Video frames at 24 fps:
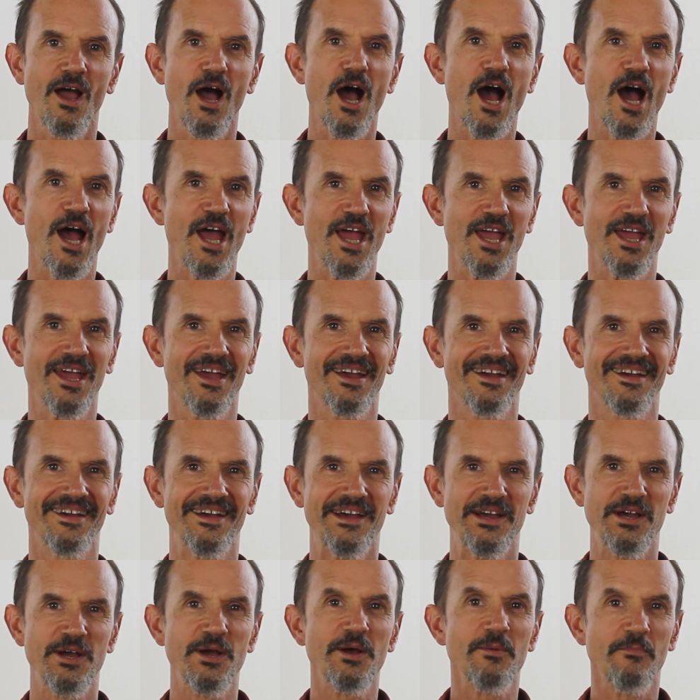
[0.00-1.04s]
Hi,
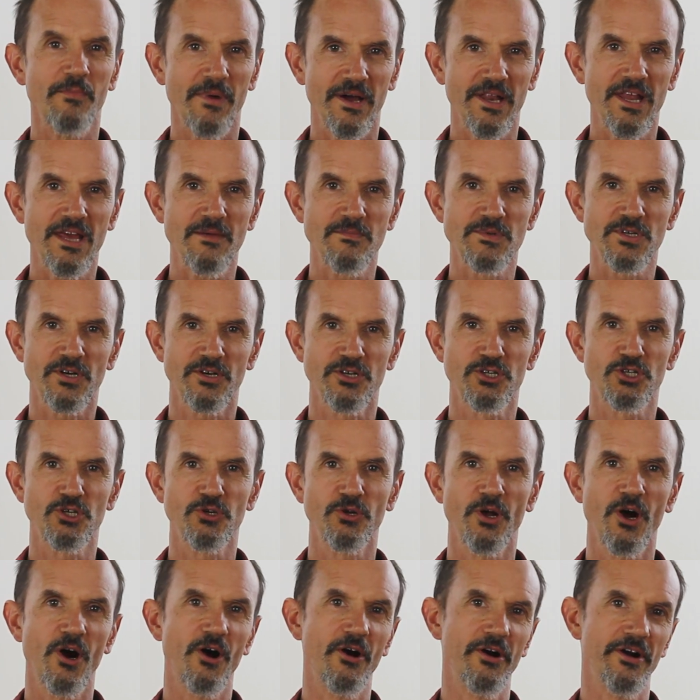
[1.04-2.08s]
my name's
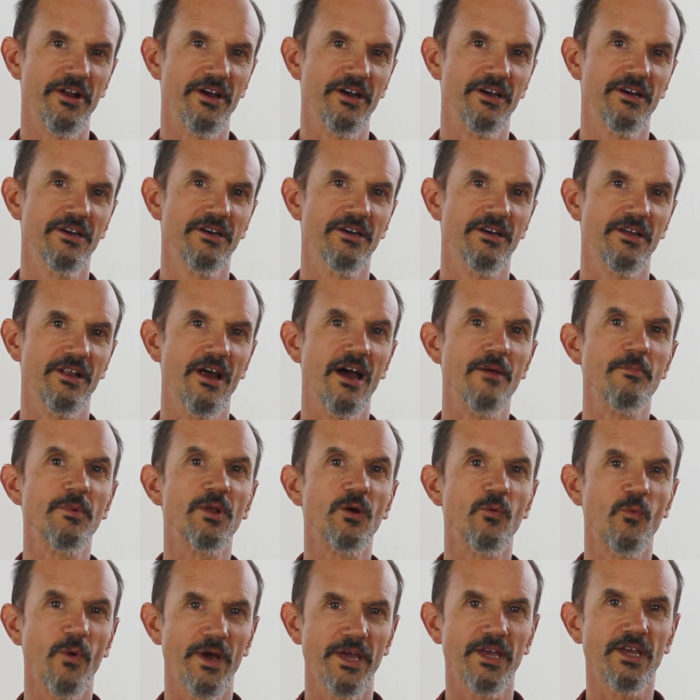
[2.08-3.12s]
Arjuna Ardagh and I'm
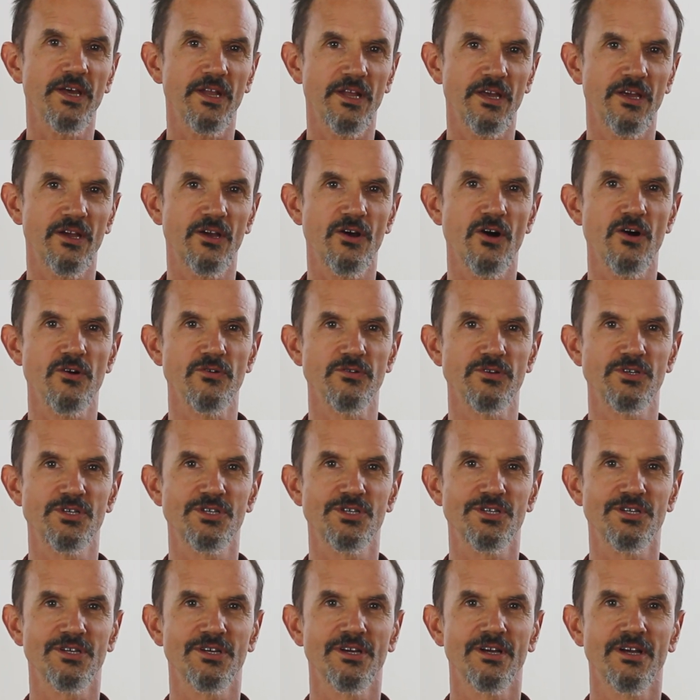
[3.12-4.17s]
an awakening
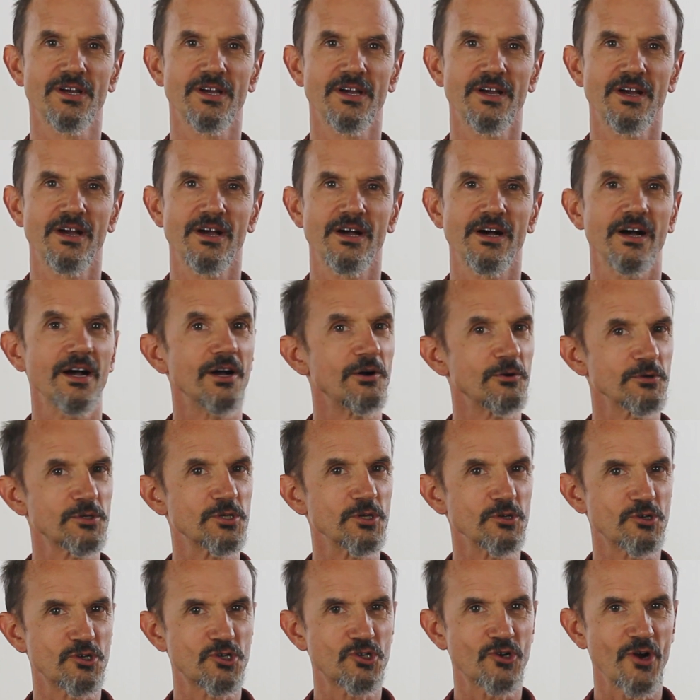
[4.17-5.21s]
coach. I
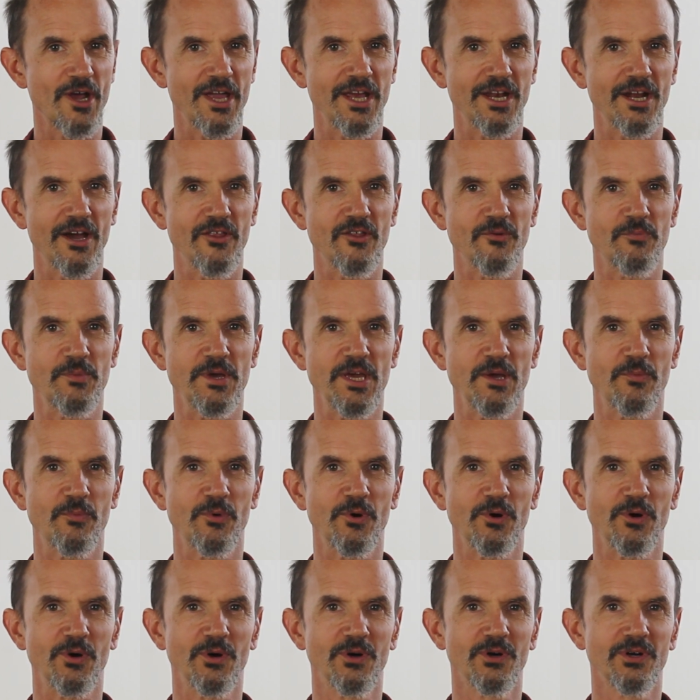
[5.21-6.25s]
also train other
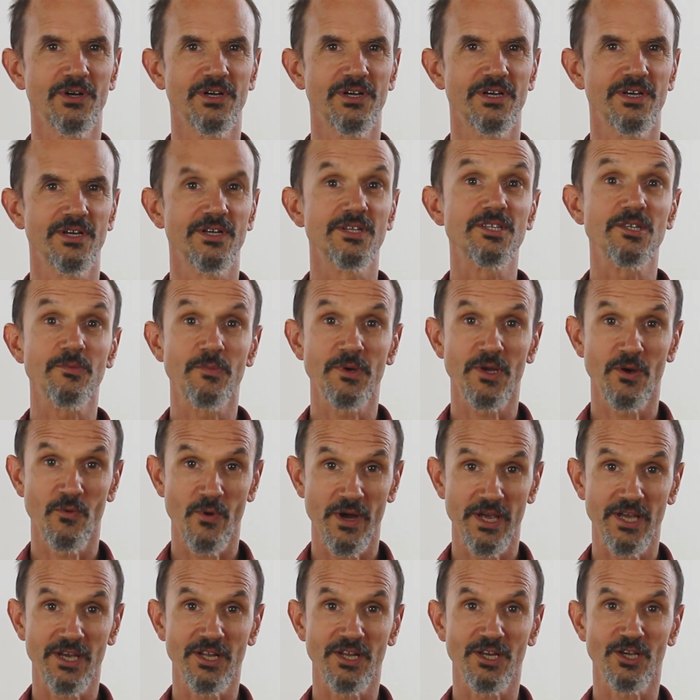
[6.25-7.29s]
people to be
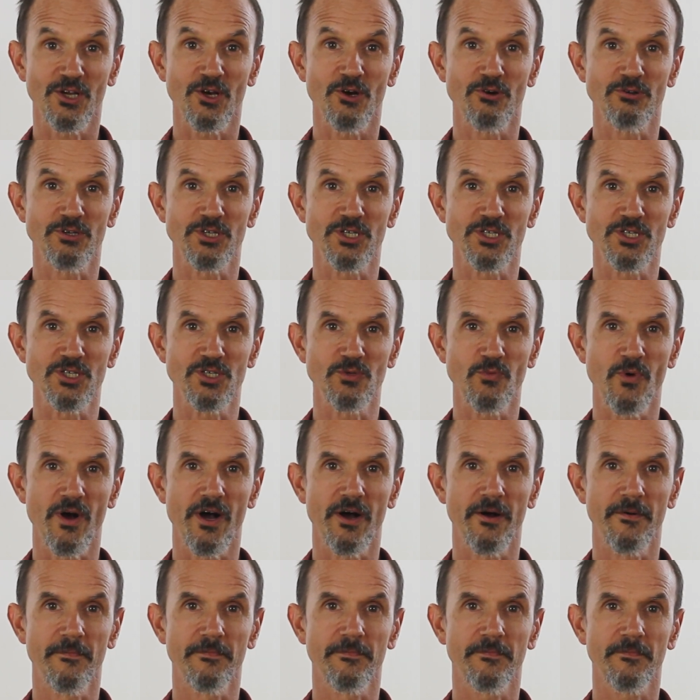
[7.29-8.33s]
awakening coaches as
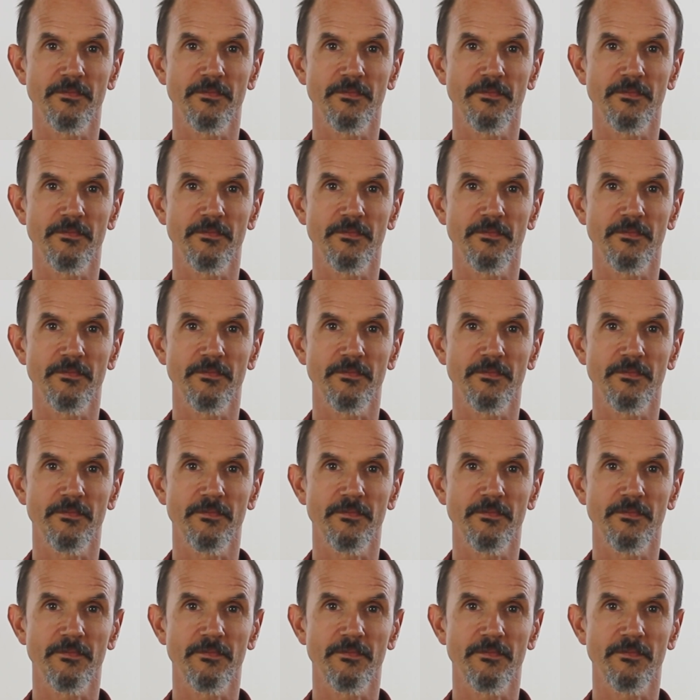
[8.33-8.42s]
well.